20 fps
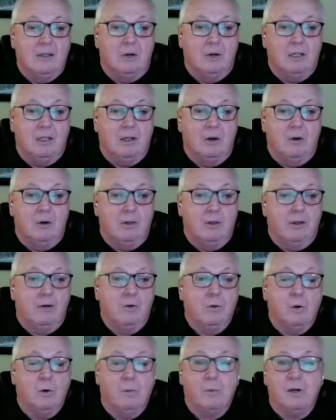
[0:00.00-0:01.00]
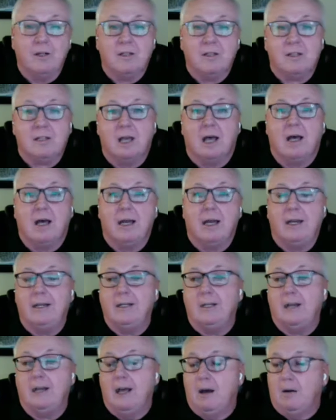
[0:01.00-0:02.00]
Do I go to the corporate
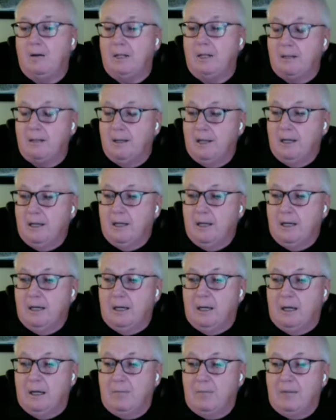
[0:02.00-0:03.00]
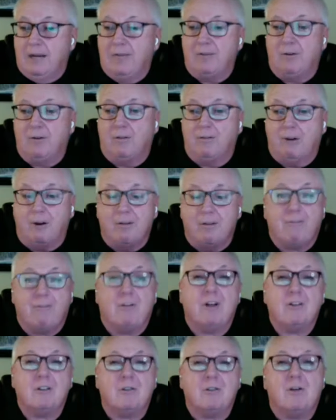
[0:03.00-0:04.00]
side? And after a very
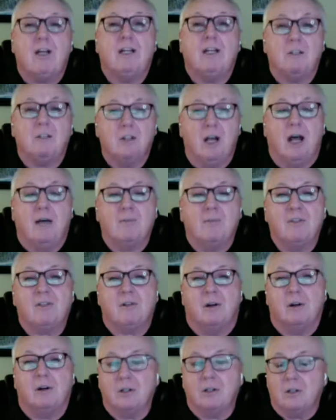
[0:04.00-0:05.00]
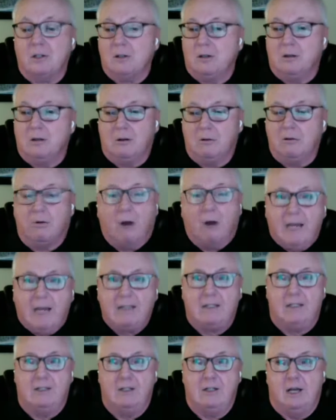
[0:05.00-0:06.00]
frustrating
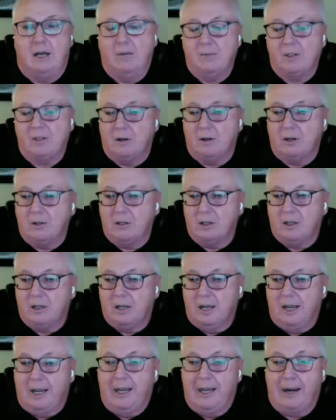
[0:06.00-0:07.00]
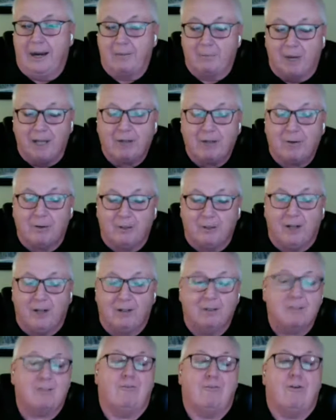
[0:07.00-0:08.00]
crazy job search, I had a Michael
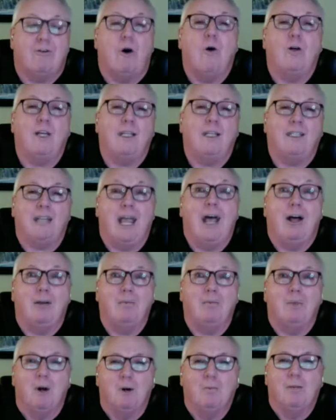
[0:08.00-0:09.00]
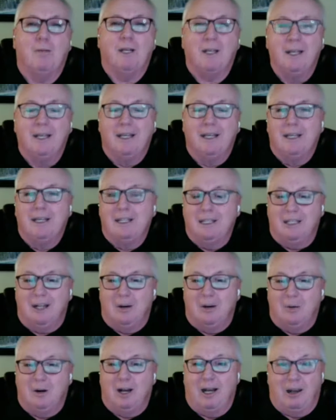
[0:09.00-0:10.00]
Douglas falling down moment,
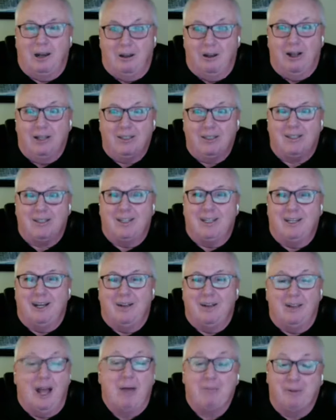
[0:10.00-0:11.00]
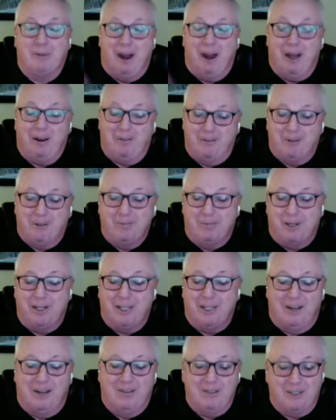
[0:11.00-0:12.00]
where I lost it. Not proud of it,
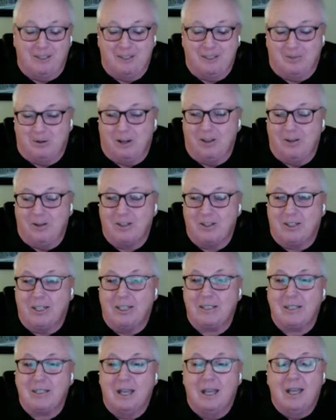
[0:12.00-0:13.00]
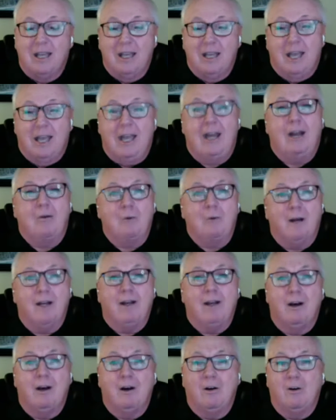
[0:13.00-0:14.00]
but it's just one of those things. And I
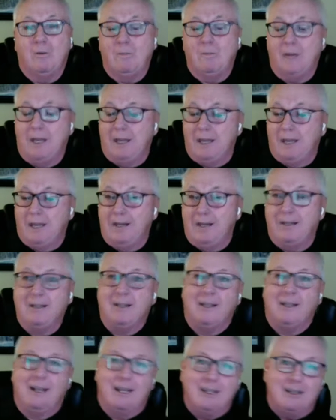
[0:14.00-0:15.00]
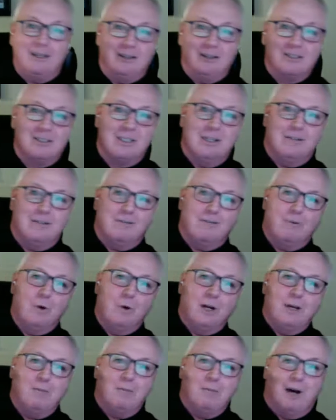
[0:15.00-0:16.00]
went home, and you see the
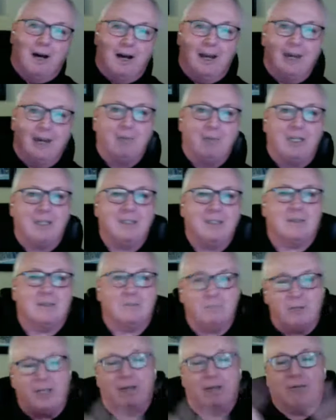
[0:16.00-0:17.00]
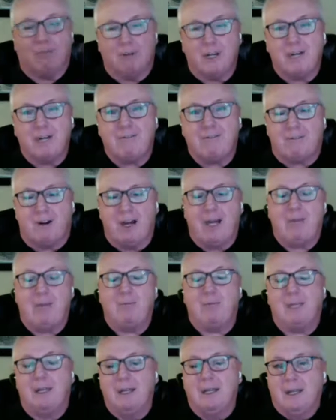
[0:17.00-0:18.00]
void behind me. It's being
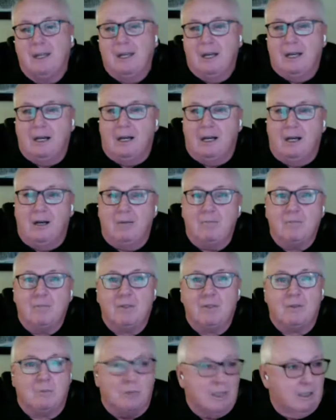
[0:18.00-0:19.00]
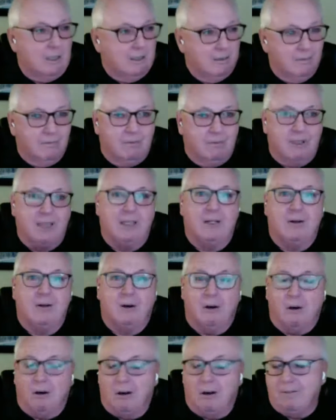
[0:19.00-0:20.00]
reframed because we redid
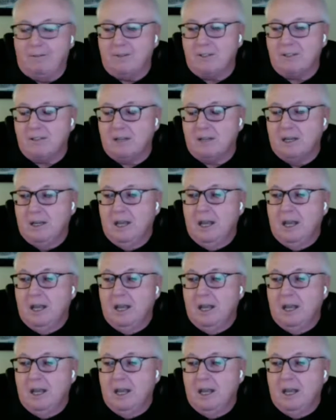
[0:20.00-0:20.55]
our office.